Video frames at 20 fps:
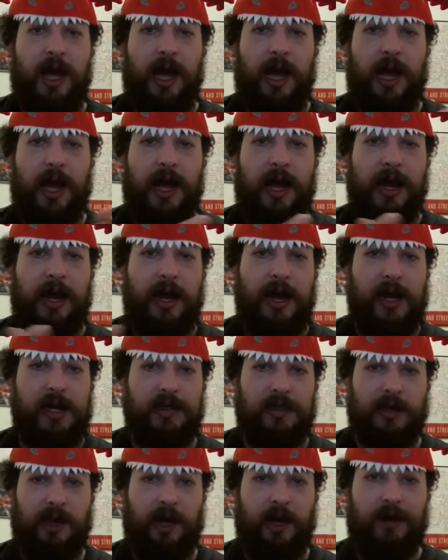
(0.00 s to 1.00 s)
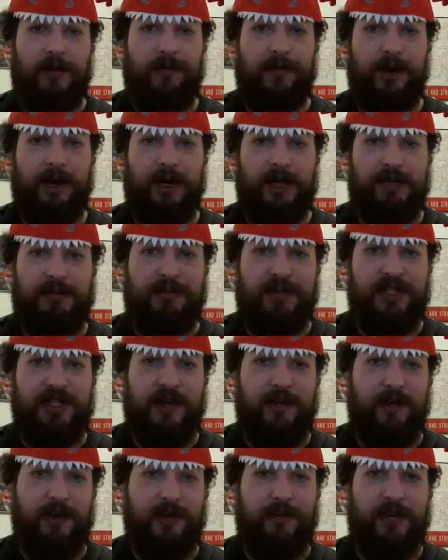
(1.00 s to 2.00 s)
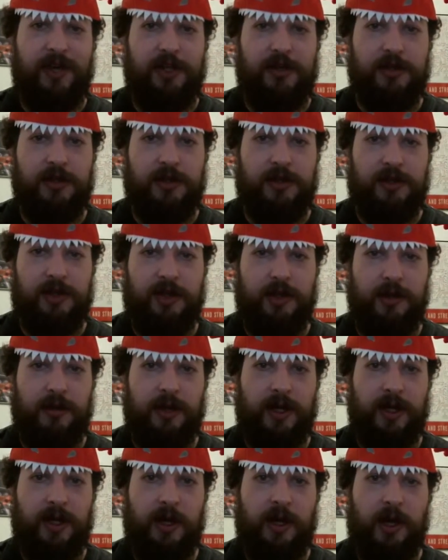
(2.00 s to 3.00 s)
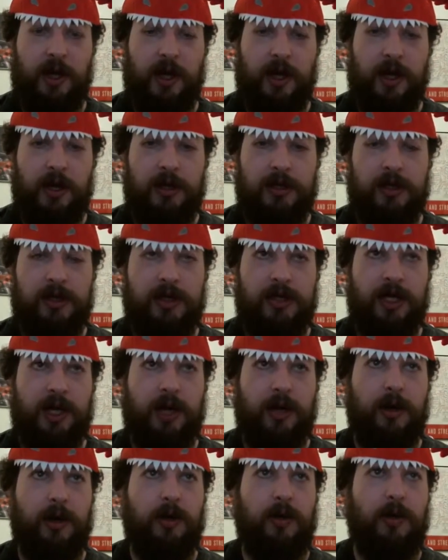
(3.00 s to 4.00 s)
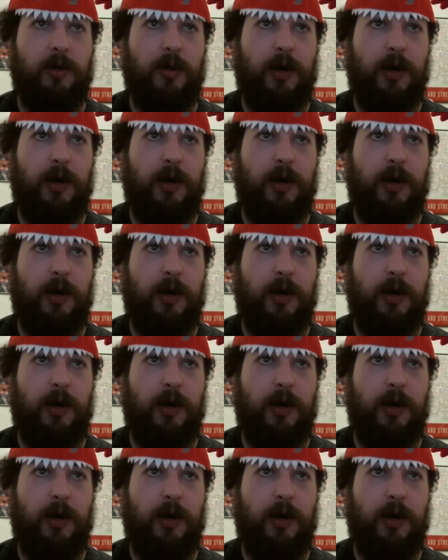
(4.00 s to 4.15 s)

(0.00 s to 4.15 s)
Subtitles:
and it has a lot of very specific features to it. So